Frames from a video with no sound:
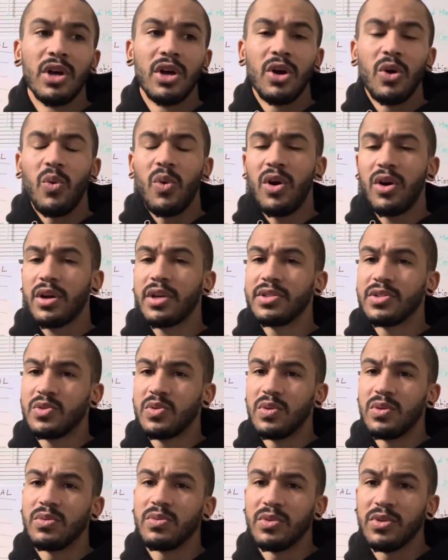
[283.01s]
walk into
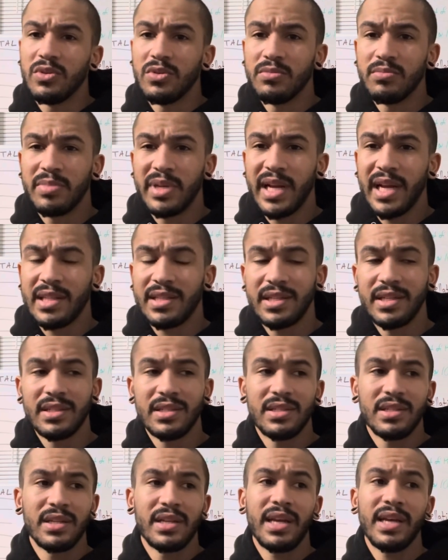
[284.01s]
a room, but at the end
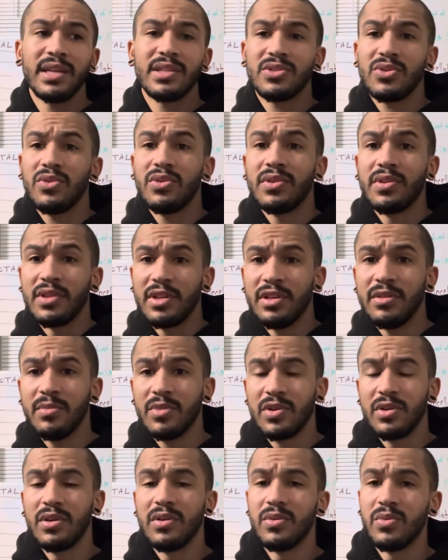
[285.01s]
of the day, it's on them
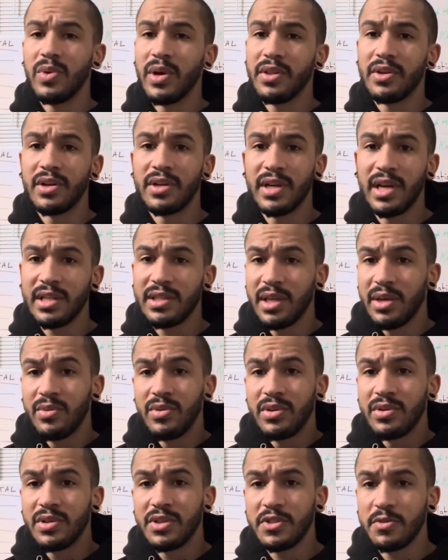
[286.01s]
or whether or not they want
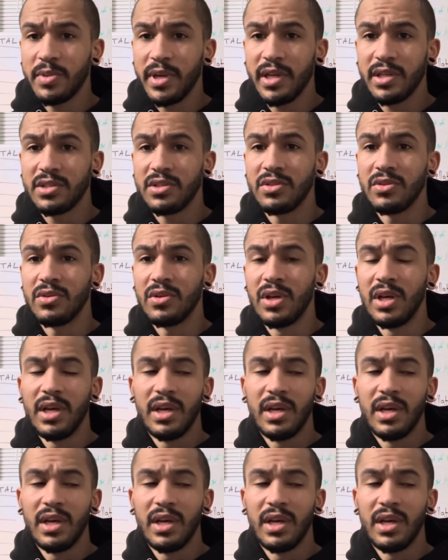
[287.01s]
to respect you.